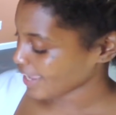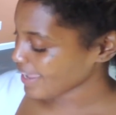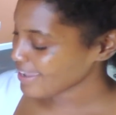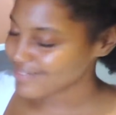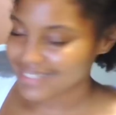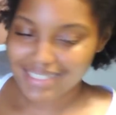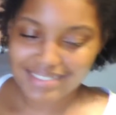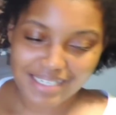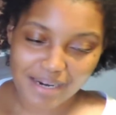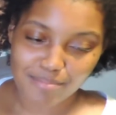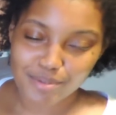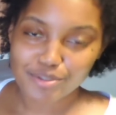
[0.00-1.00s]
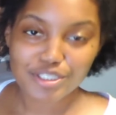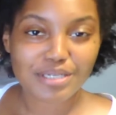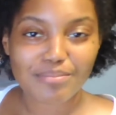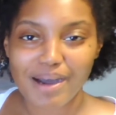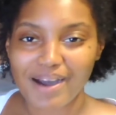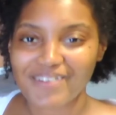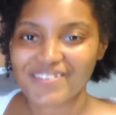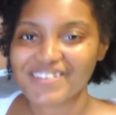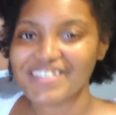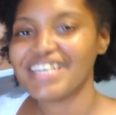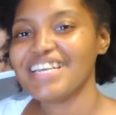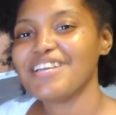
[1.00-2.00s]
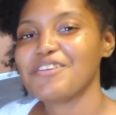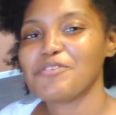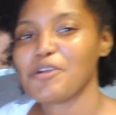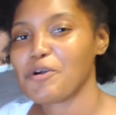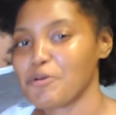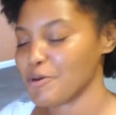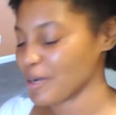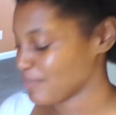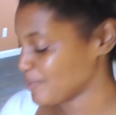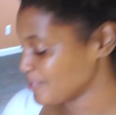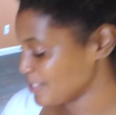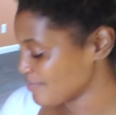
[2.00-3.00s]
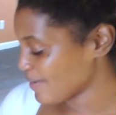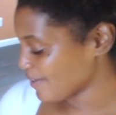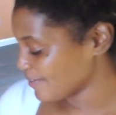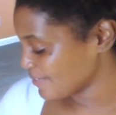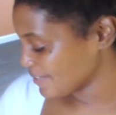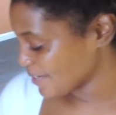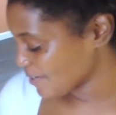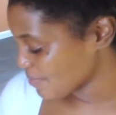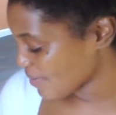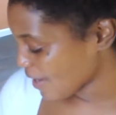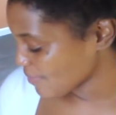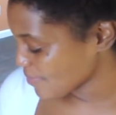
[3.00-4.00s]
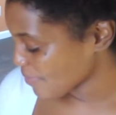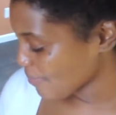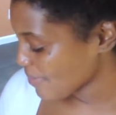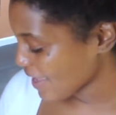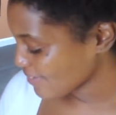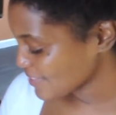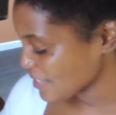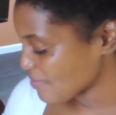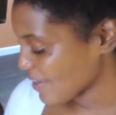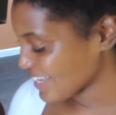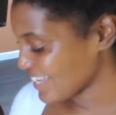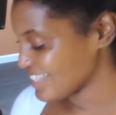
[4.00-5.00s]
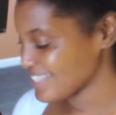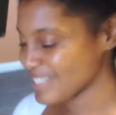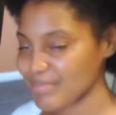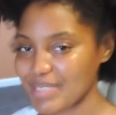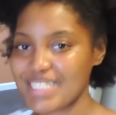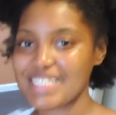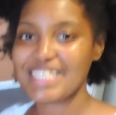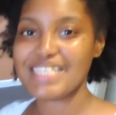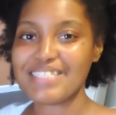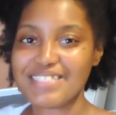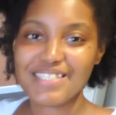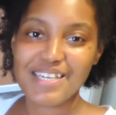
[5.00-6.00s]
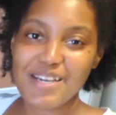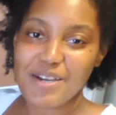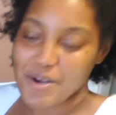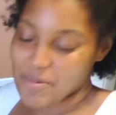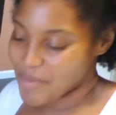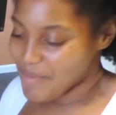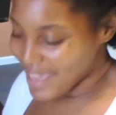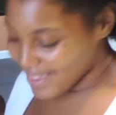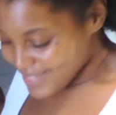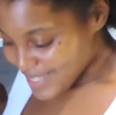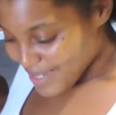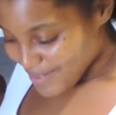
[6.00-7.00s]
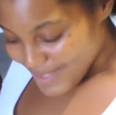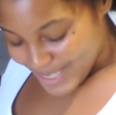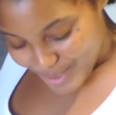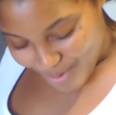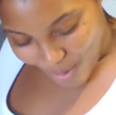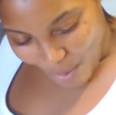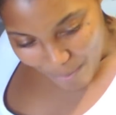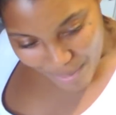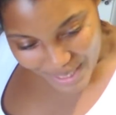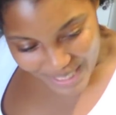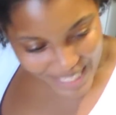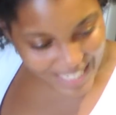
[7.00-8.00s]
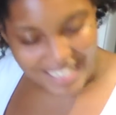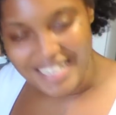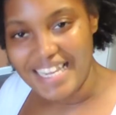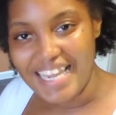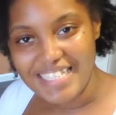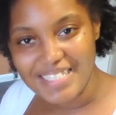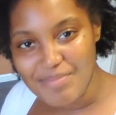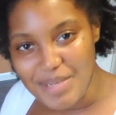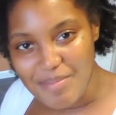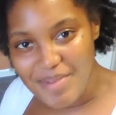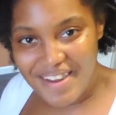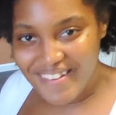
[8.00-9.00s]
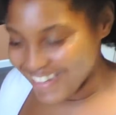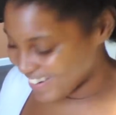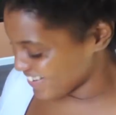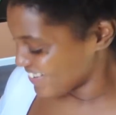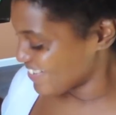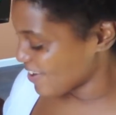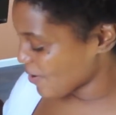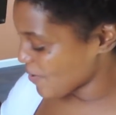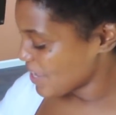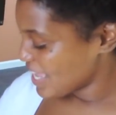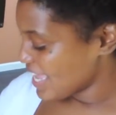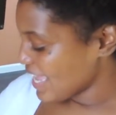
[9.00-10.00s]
I have things that I'm bougie about. You know, I'm bougie about, you know, the bottom of my bathtub. I can't just be sitting on my bathtub with just raw butt. Like, it has to be a barrier, you know.